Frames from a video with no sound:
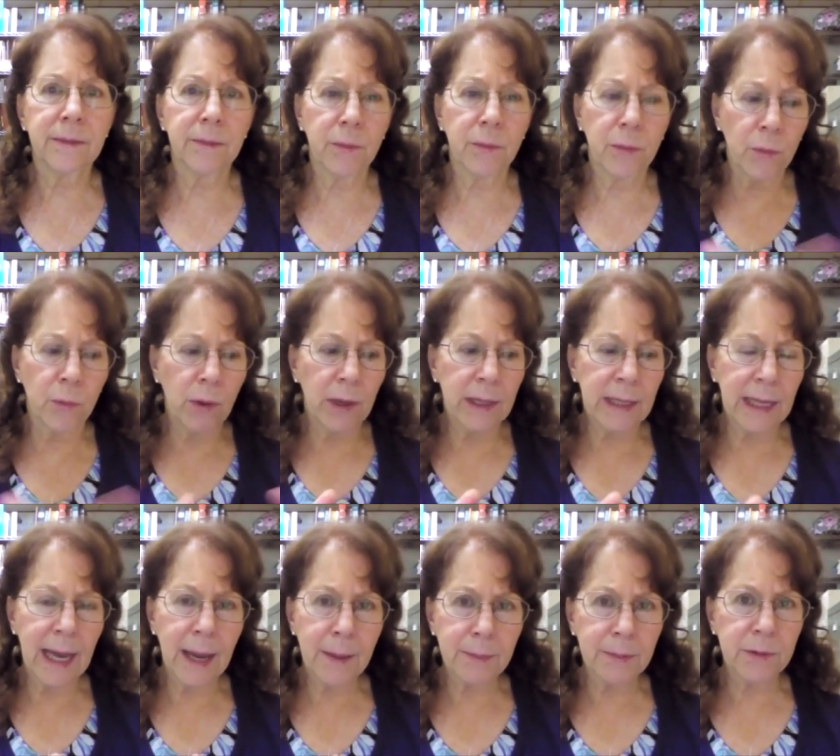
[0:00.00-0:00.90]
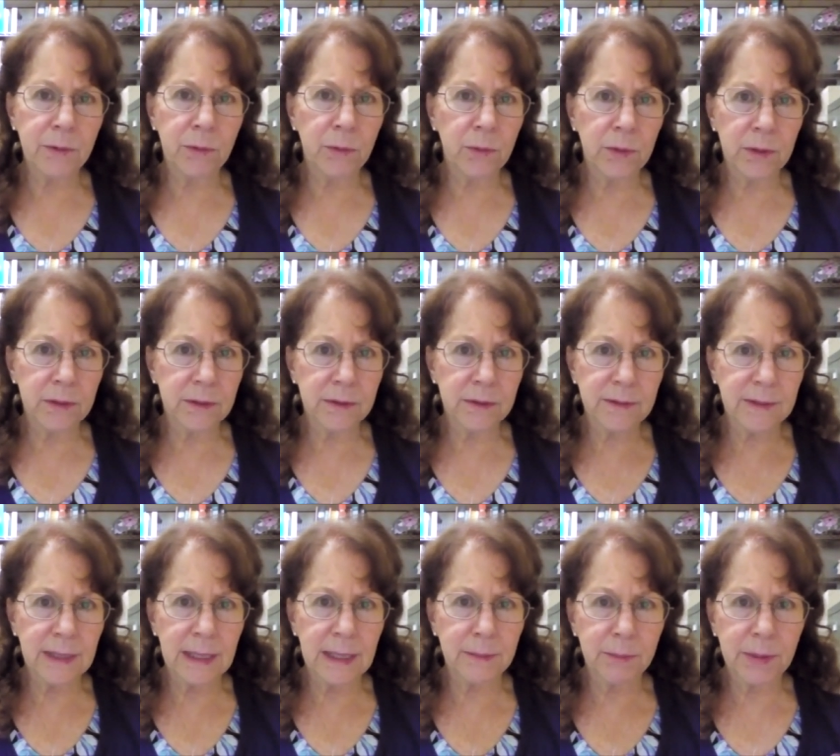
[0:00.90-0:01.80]
what happened was
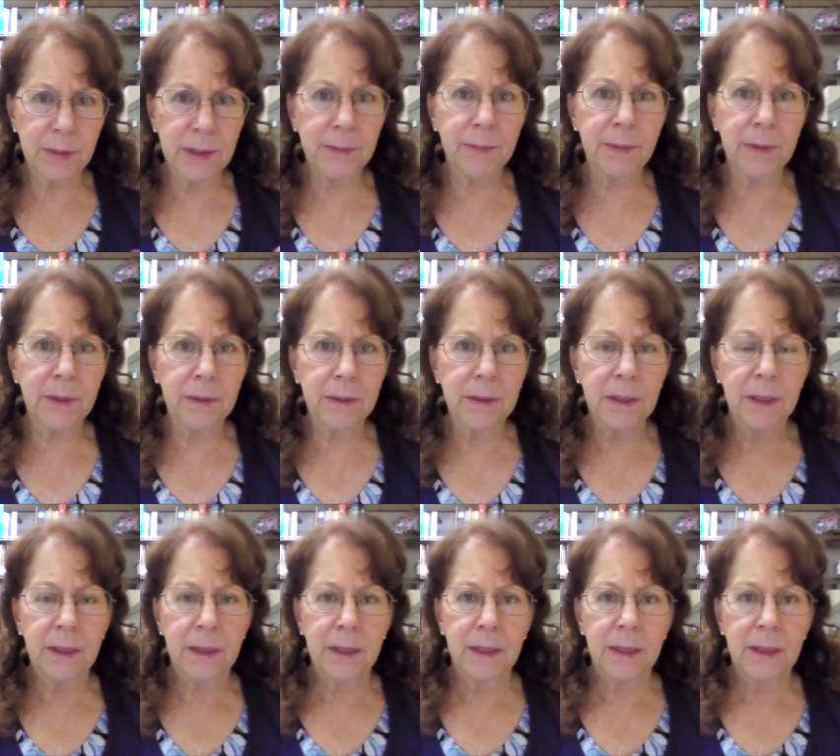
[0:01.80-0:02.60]
that people